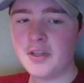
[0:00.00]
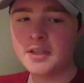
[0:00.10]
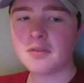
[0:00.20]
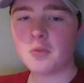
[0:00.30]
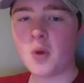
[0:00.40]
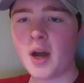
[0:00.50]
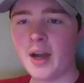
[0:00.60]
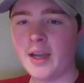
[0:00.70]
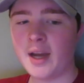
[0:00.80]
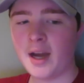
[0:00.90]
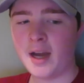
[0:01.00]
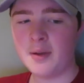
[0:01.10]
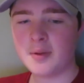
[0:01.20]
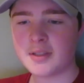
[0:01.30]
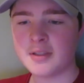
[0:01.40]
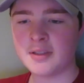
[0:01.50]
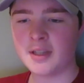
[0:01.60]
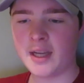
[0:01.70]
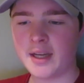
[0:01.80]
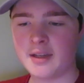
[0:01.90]
reason why I
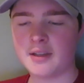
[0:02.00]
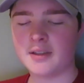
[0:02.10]
wasn't, like,